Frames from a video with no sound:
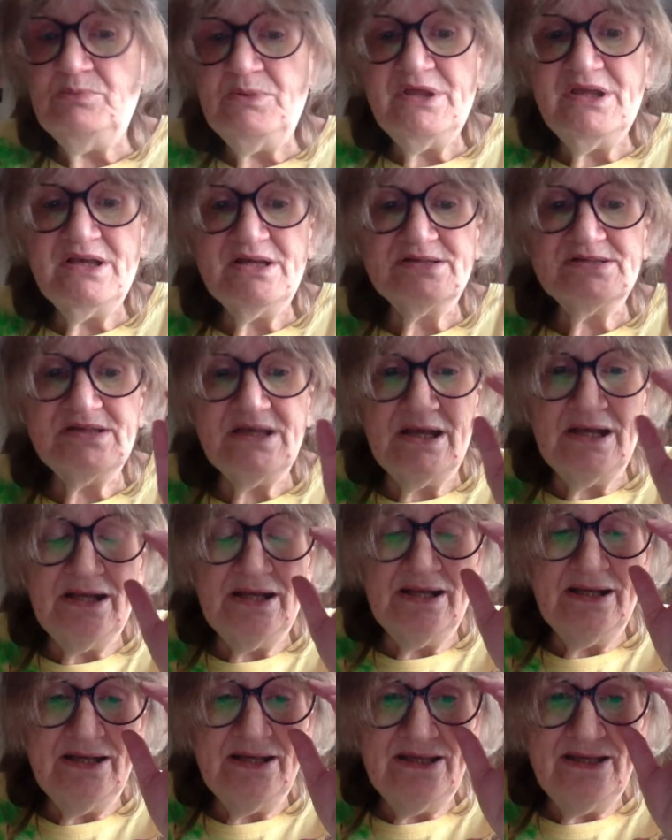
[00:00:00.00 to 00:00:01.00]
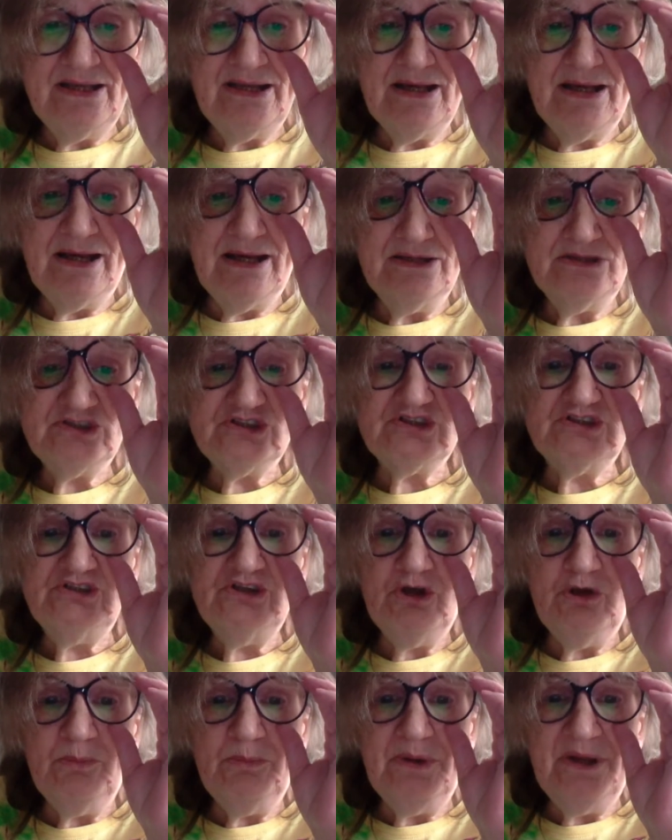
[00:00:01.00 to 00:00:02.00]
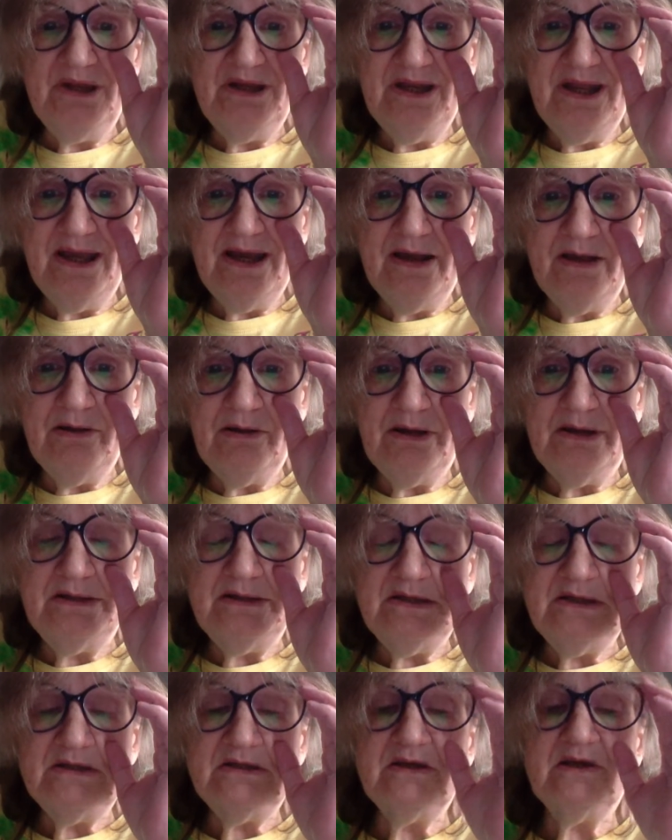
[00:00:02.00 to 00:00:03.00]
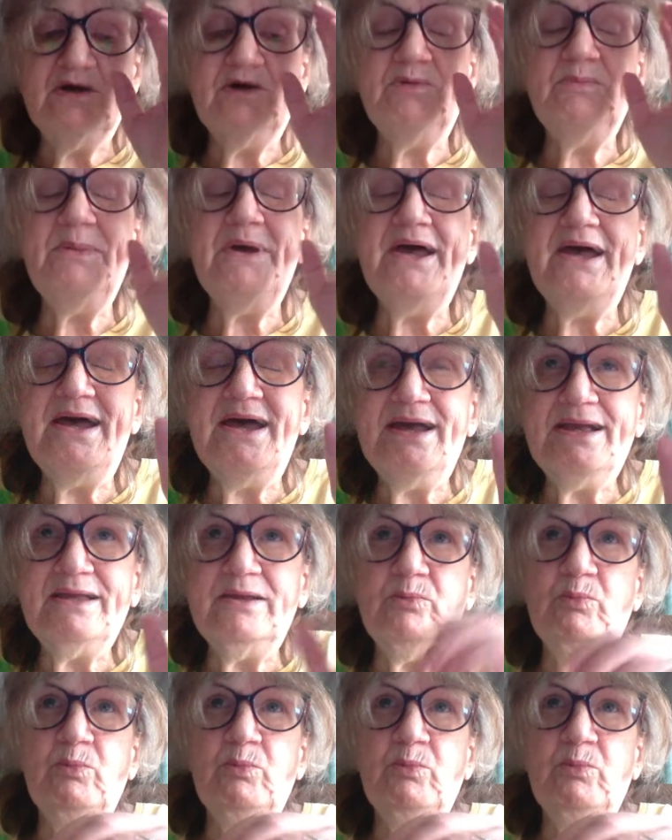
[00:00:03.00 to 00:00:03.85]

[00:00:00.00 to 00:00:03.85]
because I should know by now. I need to go back